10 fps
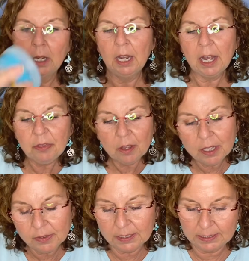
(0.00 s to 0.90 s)
I
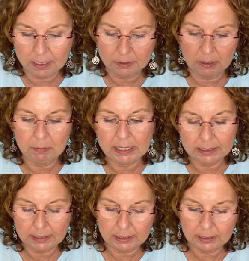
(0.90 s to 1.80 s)
thought this sounded
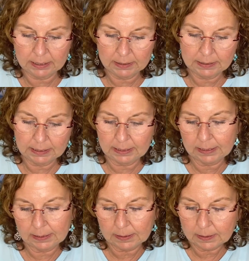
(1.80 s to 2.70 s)
amazing. It
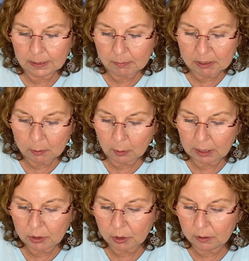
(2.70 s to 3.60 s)
says it's
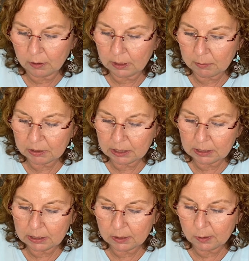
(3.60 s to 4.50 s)
lemongrass,
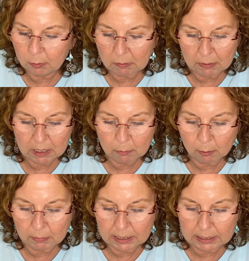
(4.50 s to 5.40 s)
eucalyptus, sweet
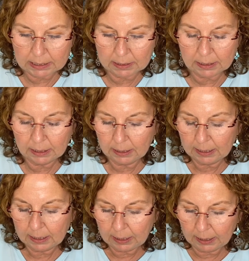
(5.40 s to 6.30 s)
peppermint,
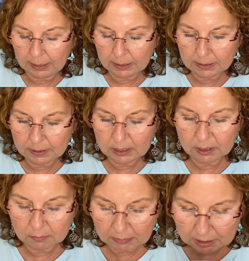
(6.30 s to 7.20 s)
and it
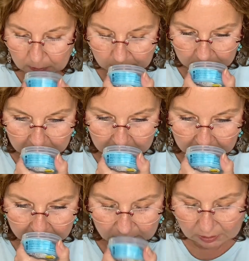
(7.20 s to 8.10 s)
smells
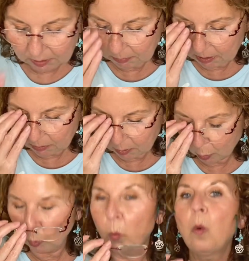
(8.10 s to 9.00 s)

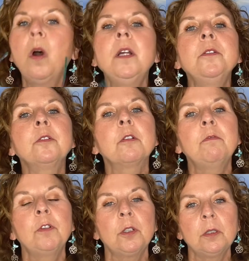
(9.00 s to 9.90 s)

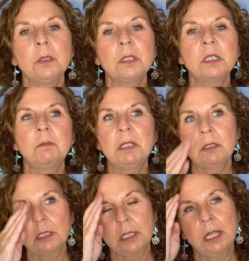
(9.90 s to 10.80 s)
wonderful. It
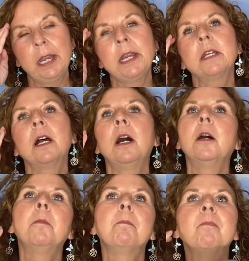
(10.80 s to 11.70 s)
smells like
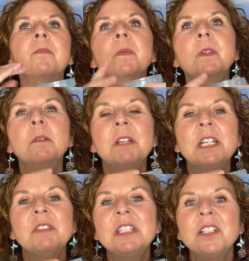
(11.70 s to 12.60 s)
some kind
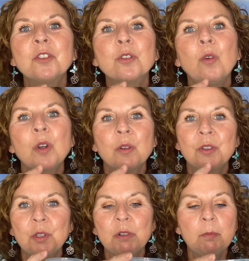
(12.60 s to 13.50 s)
of essential oil
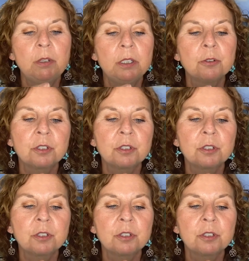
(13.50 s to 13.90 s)
that you want to put in your